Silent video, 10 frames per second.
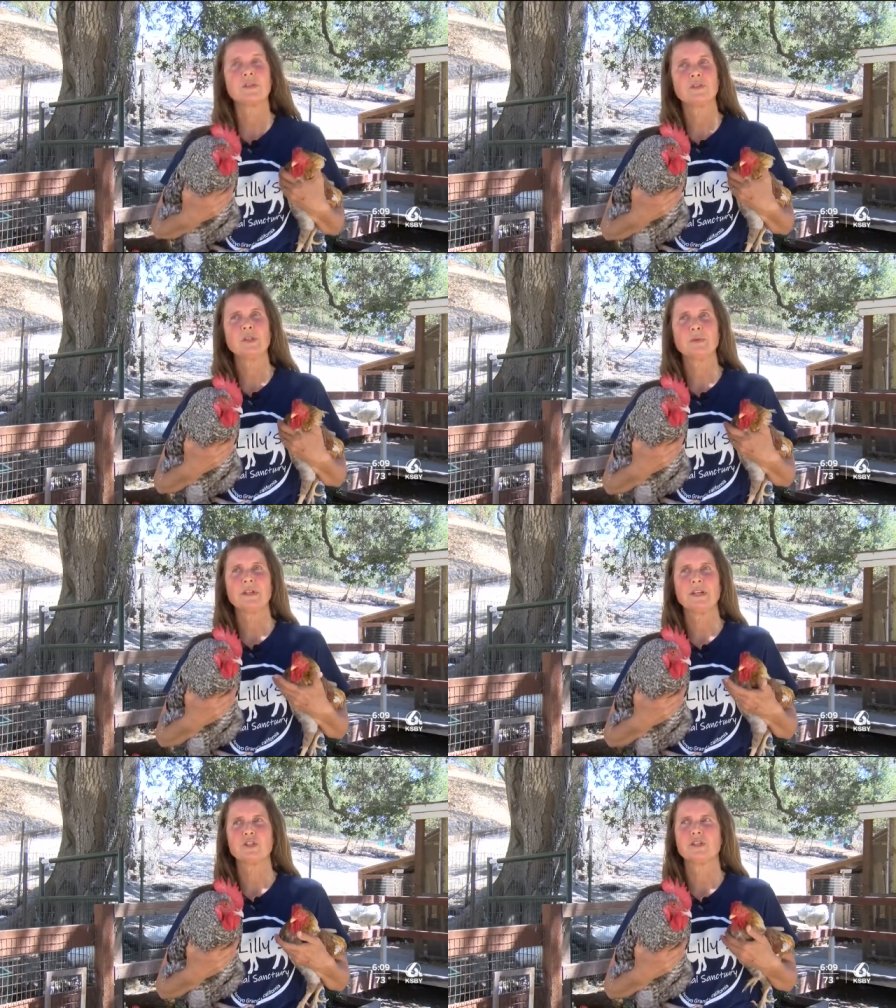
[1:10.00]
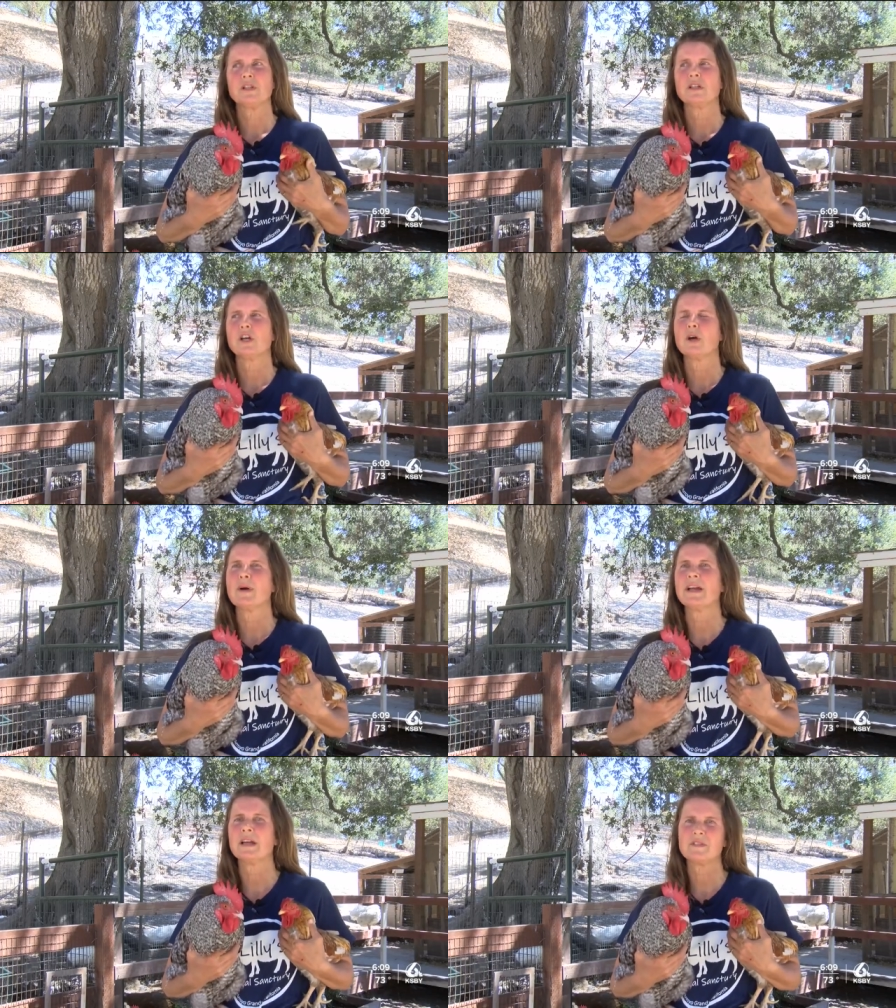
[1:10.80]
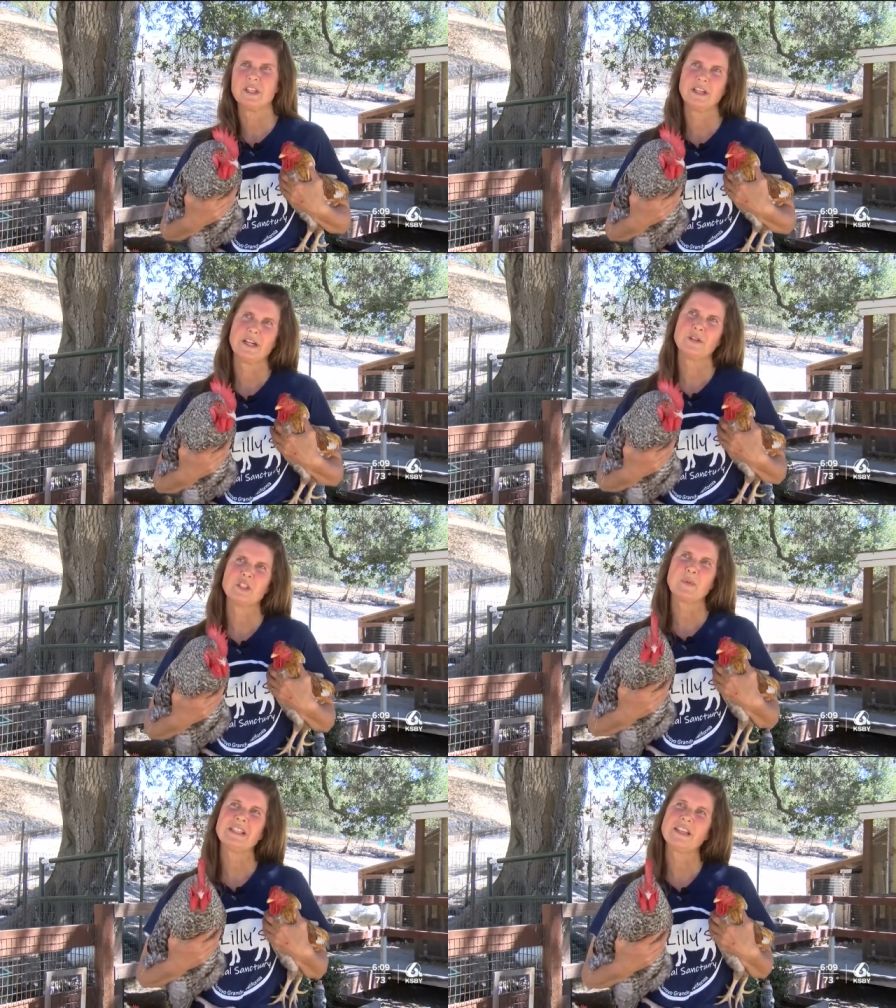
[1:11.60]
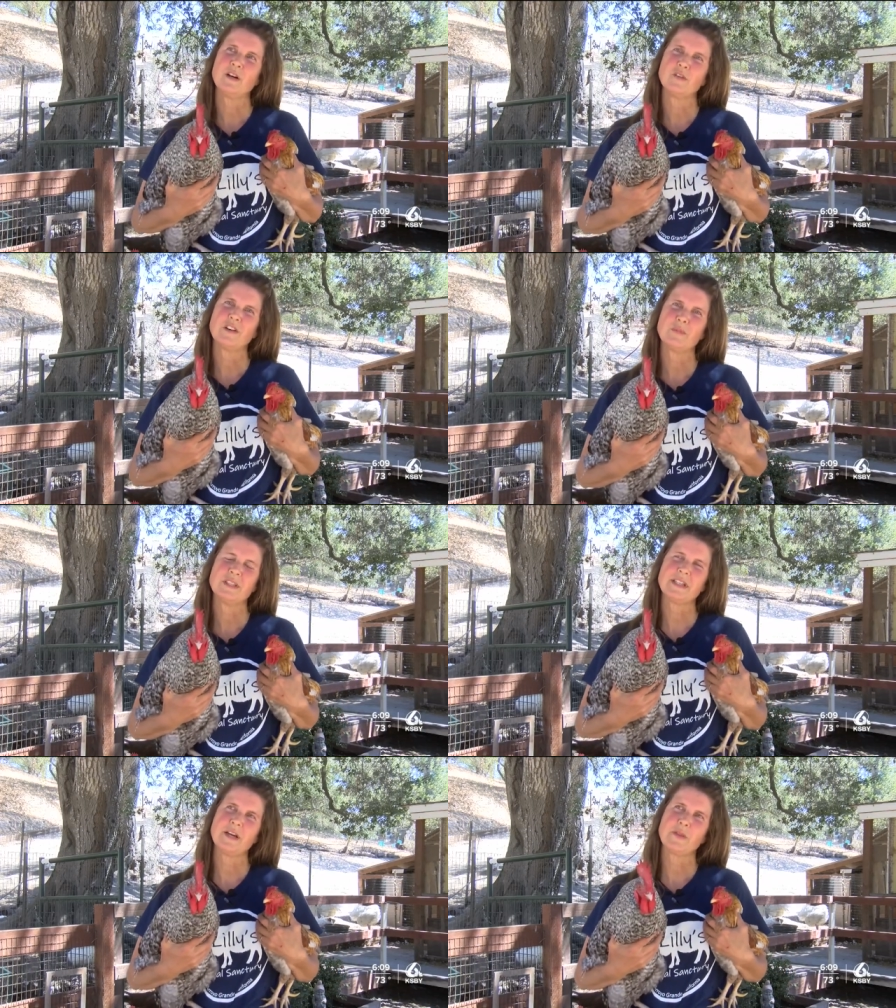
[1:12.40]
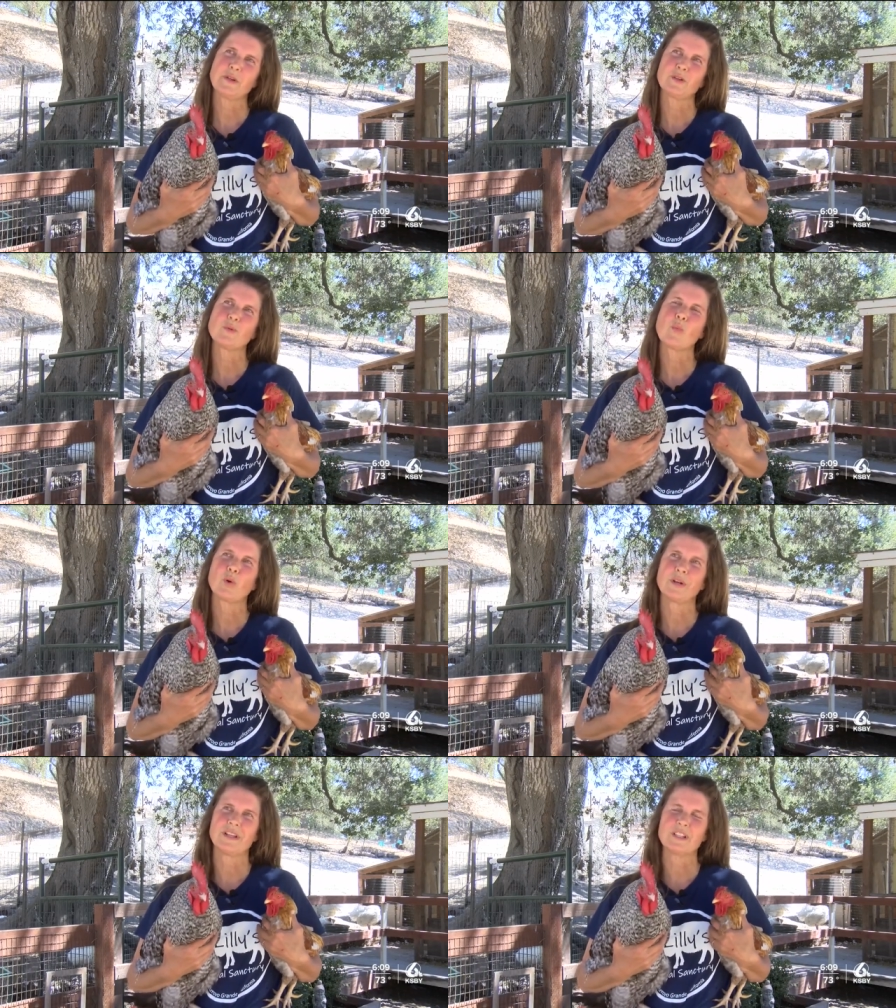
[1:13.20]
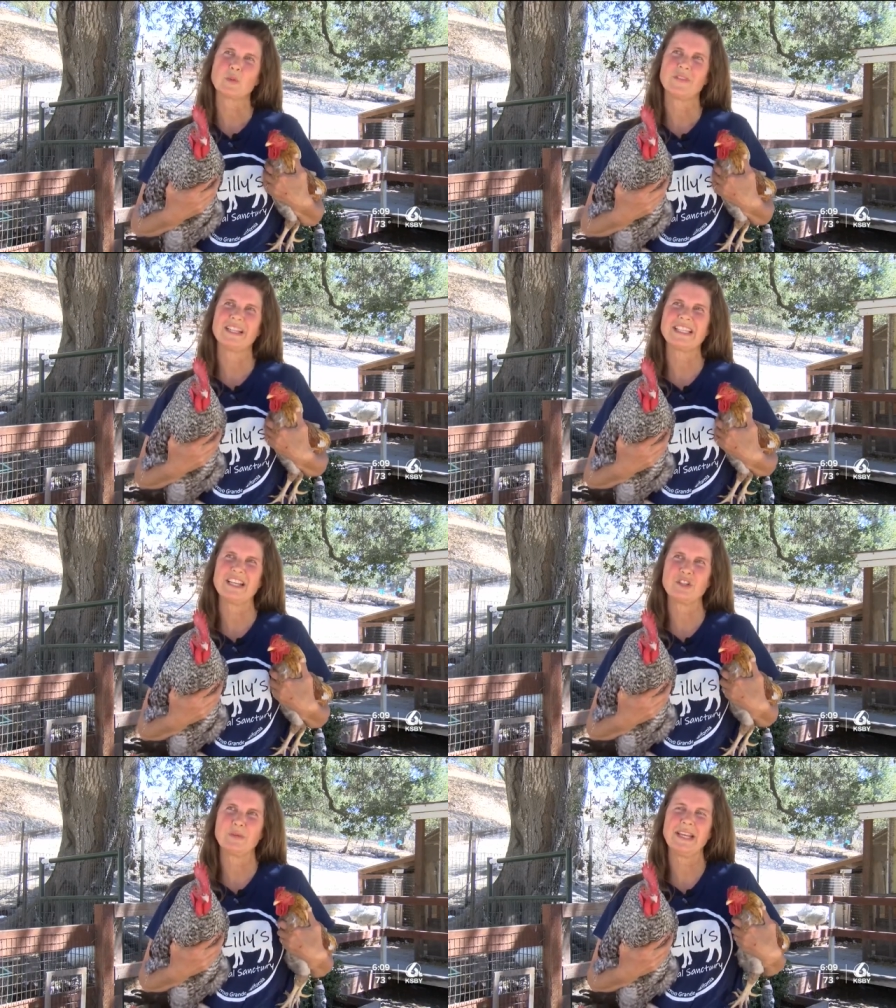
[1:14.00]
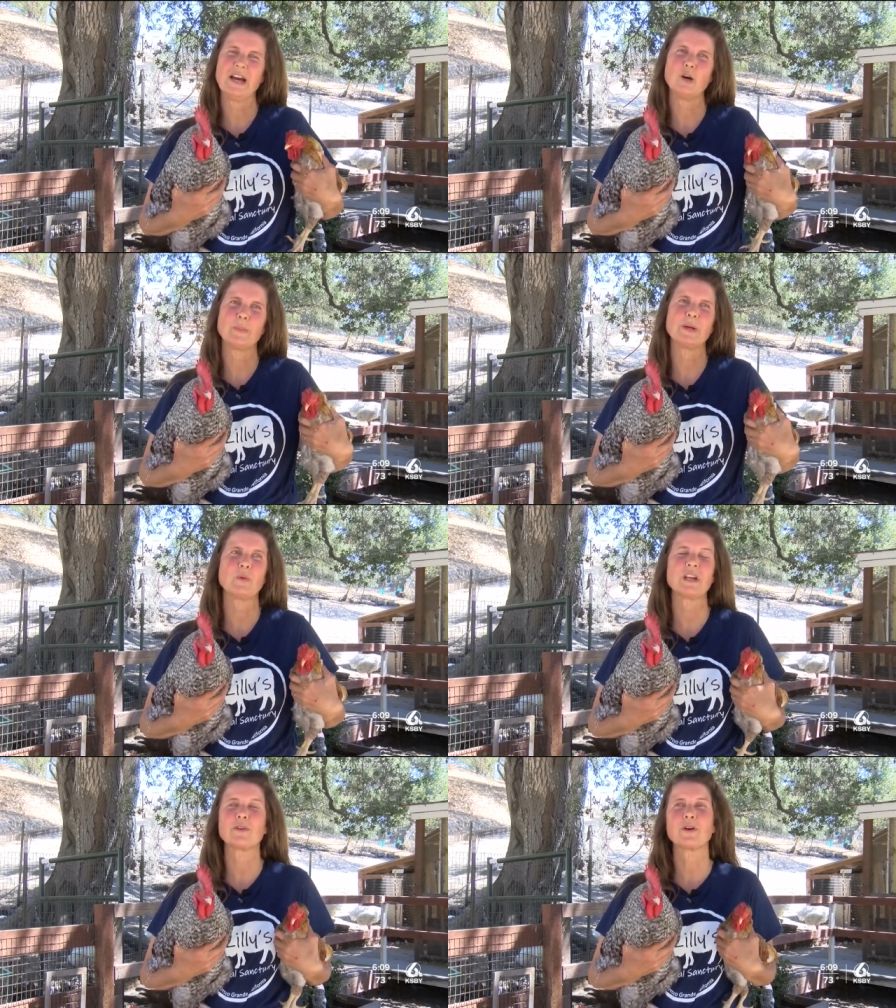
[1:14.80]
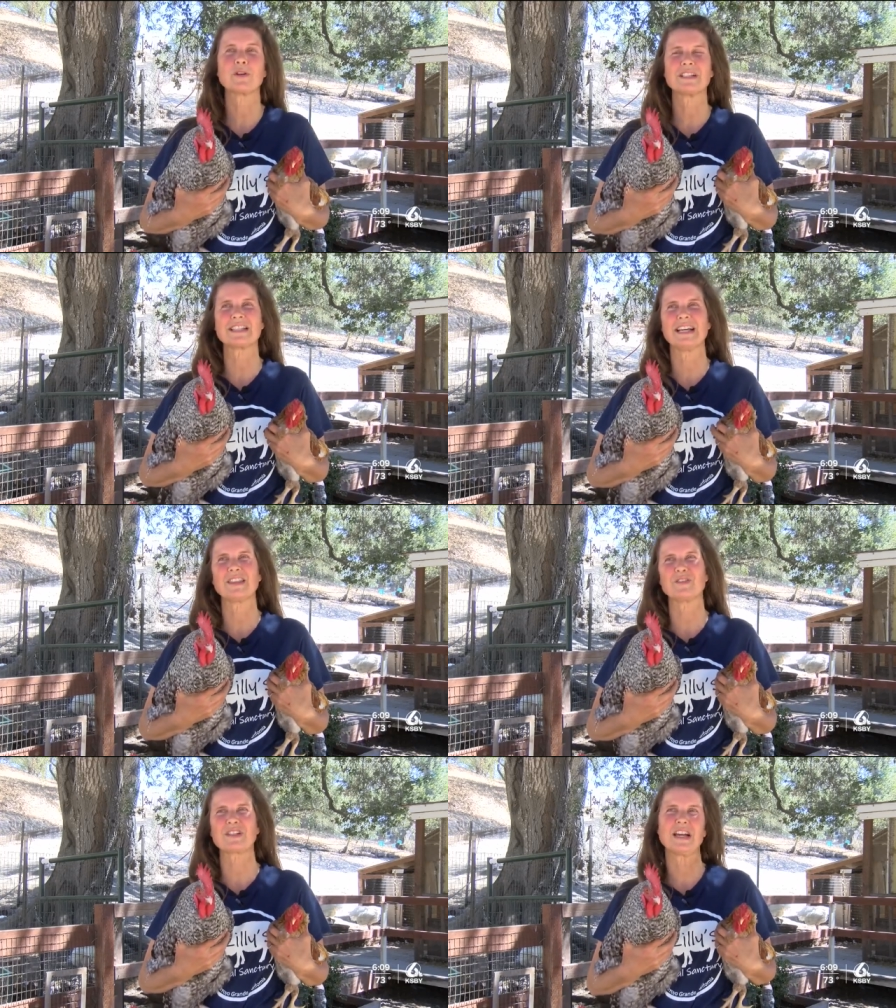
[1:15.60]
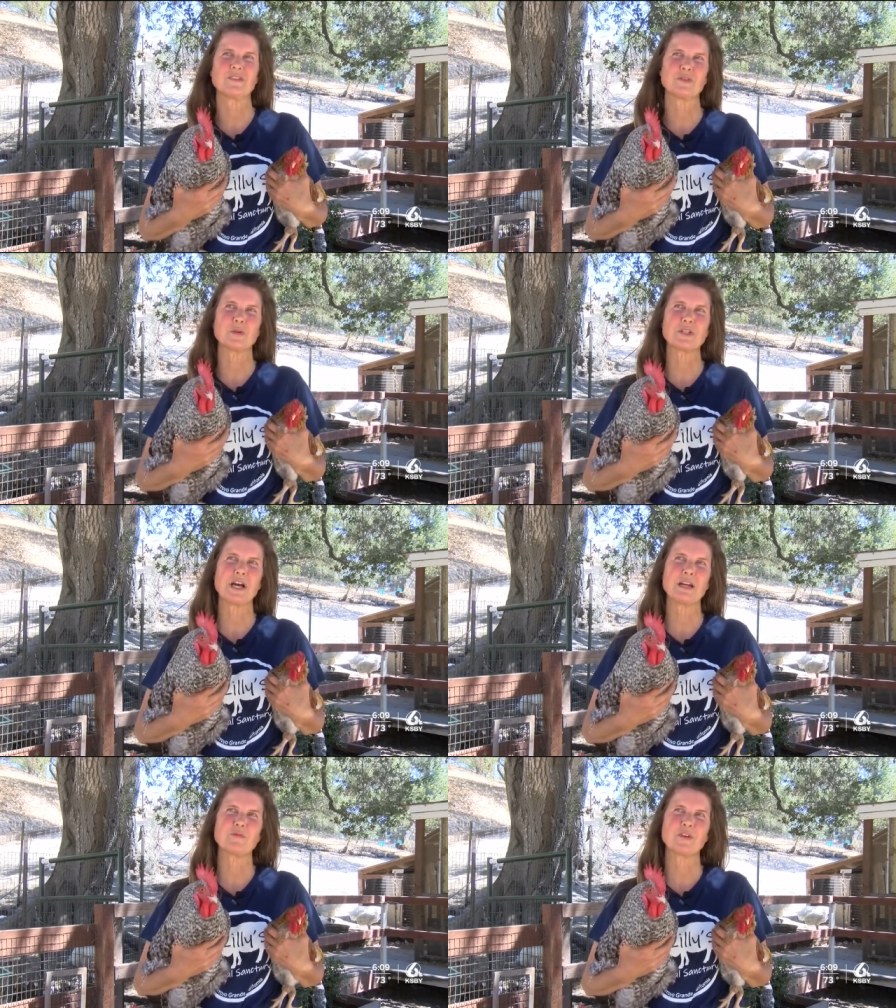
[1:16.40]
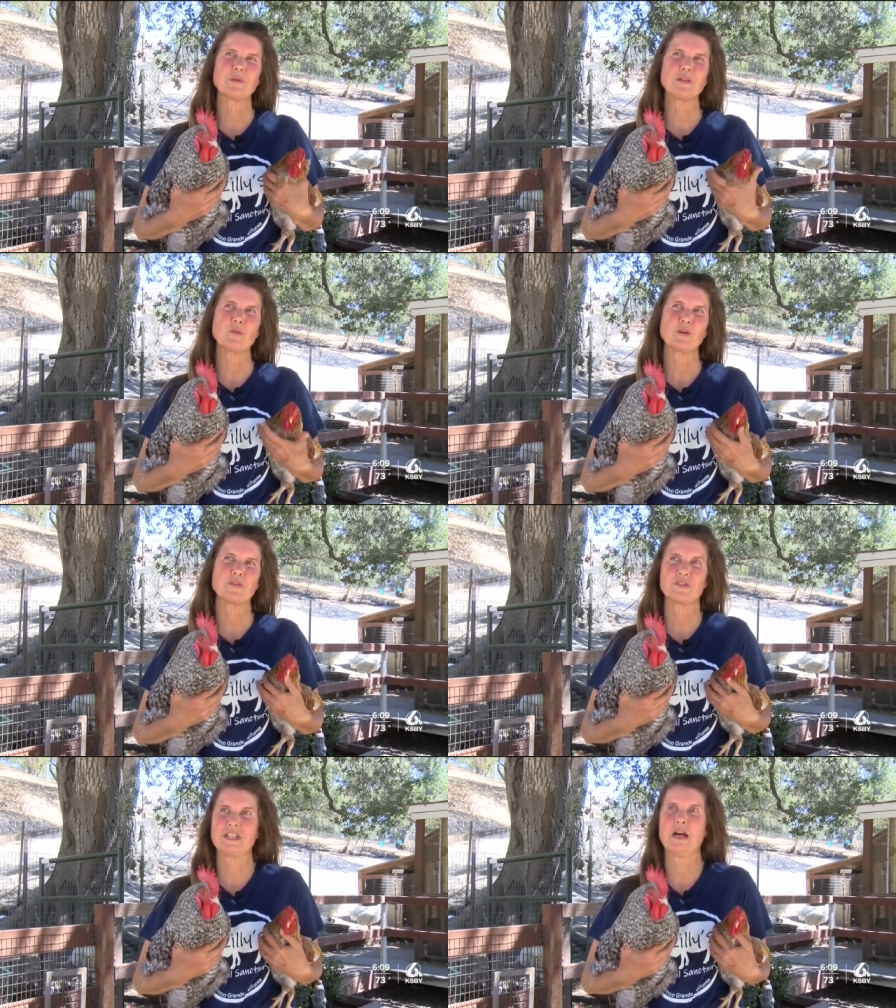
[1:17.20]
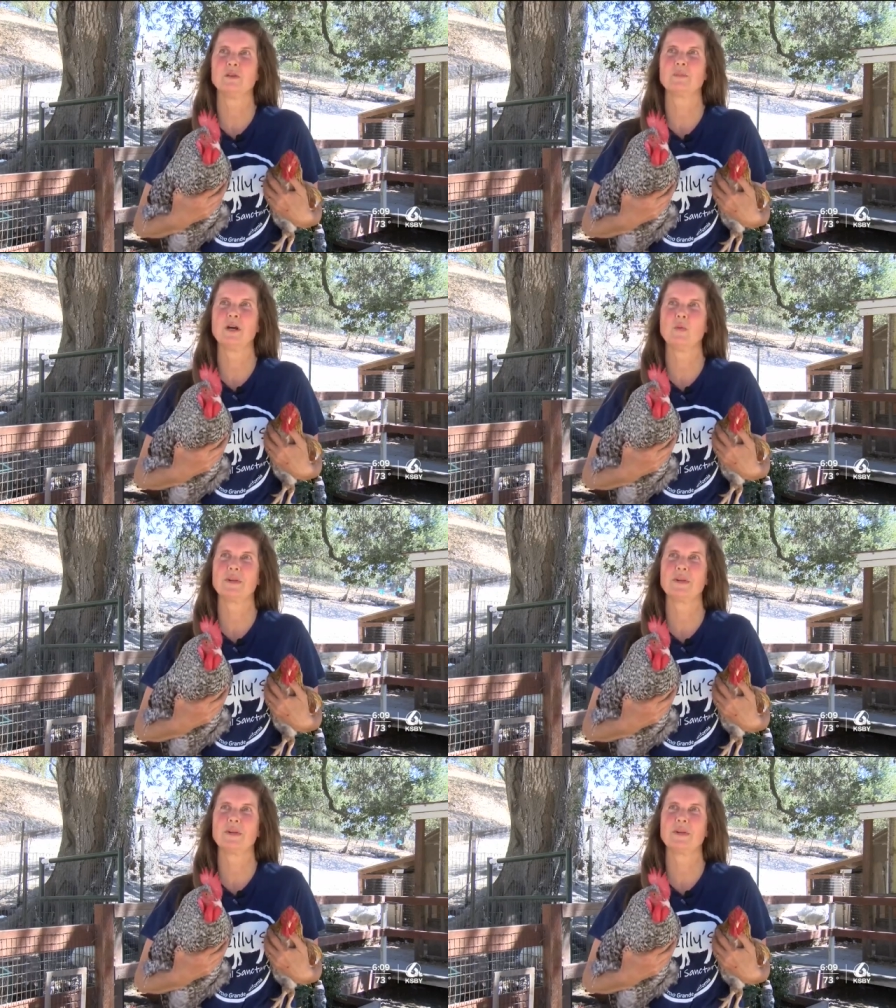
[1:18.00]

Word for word: definitely predation. Um, I have seen coyotes myself. I've been down there in the morning when they tend to be out. But what I've heard is that there's kind of no time frame anymore. They're just out and about